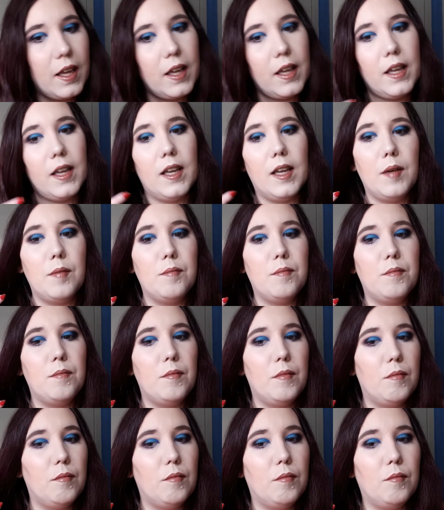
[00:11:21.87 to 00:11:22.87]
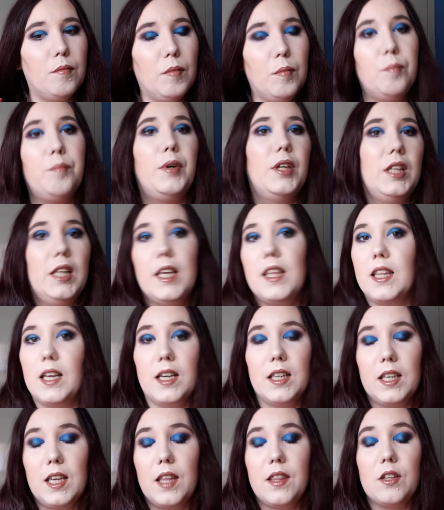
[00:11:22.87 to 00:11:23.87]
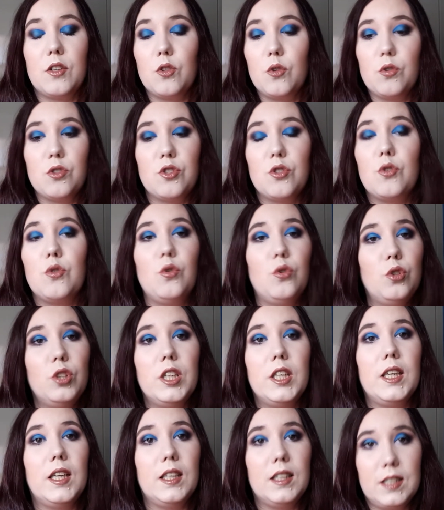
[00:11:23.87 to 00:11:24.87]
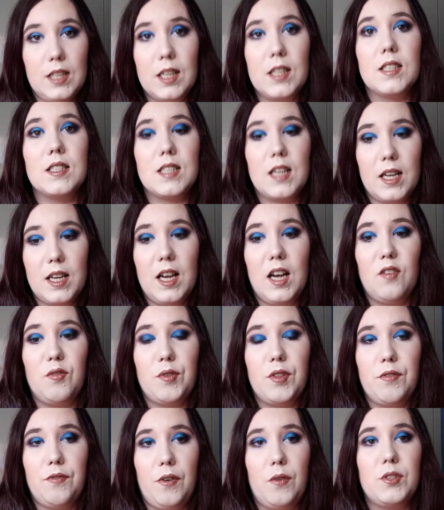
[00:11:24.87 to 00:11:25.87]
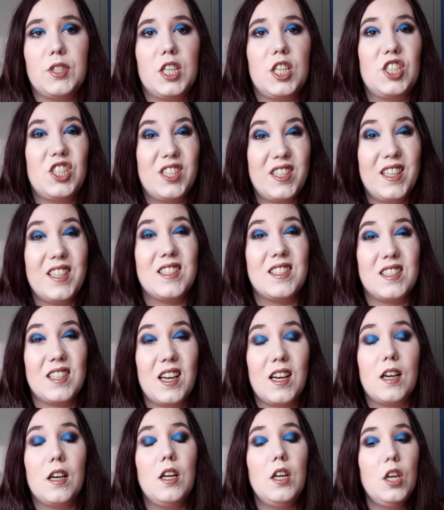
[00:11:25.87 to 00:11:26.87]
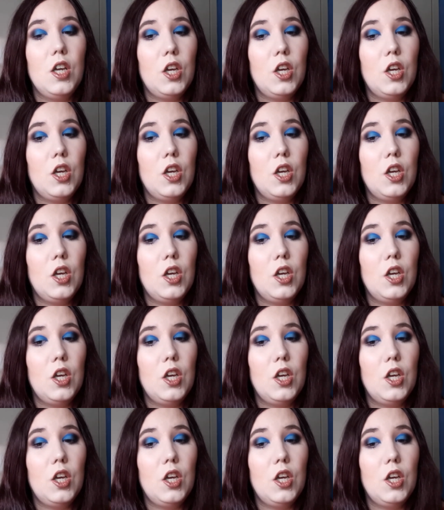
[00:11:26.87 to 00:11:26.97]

But like that, yeah, those are the only niggles that I have with the foundation, is that